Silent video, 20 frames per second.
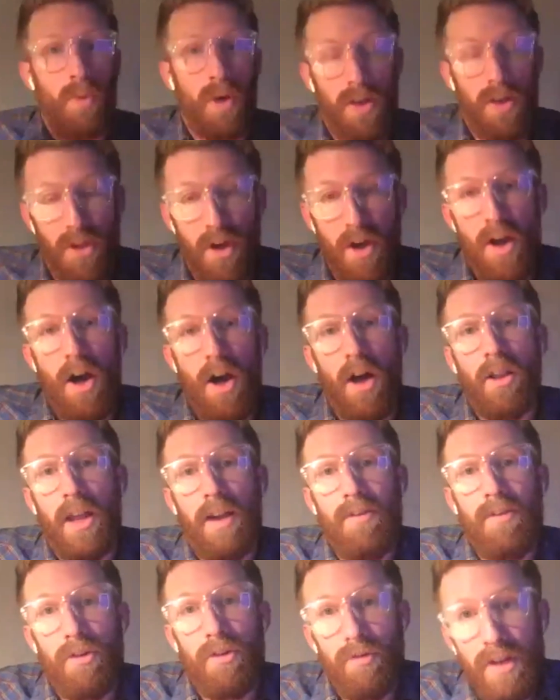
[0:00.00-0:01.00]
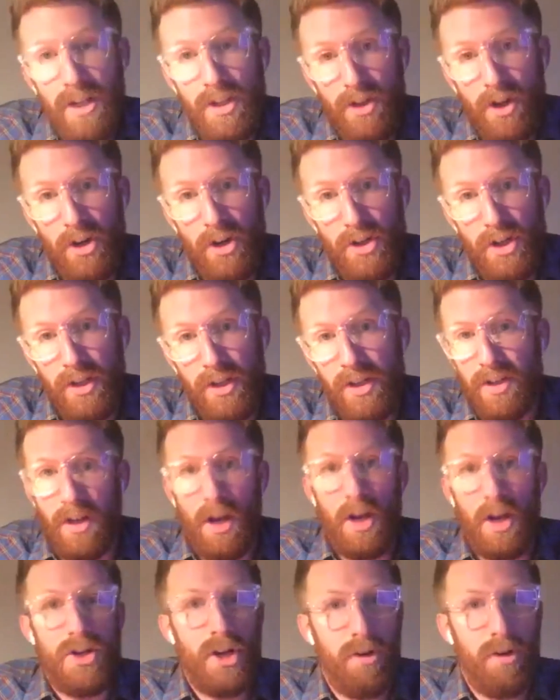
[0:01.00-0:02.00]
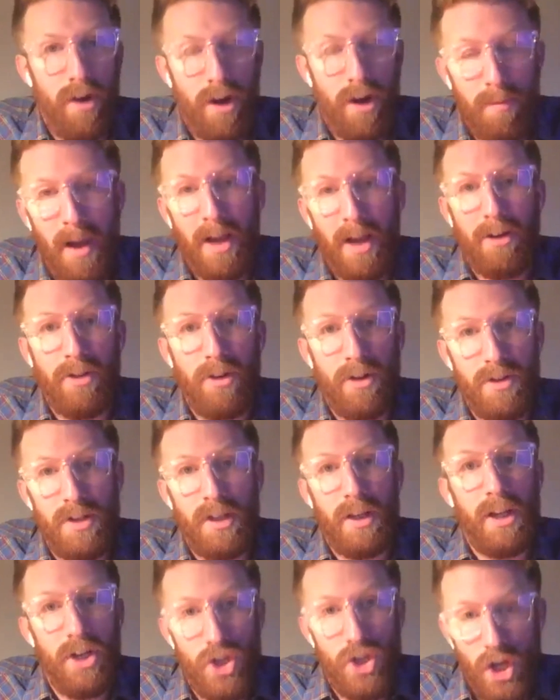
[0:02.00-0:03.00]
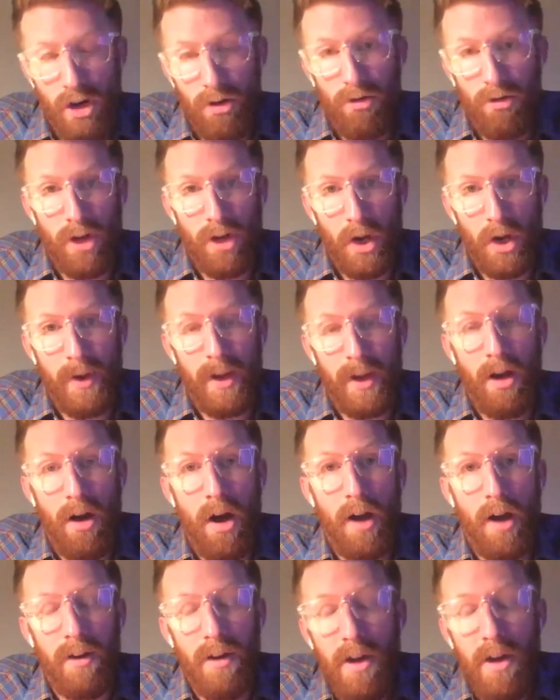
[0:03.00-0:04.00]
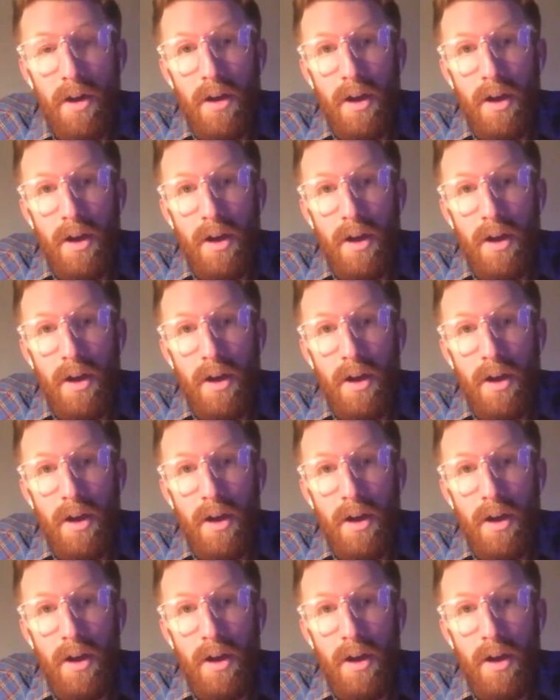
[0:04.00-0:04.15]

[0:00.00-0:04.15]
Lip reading: with a lot of the research and discussion around microdosing in general going on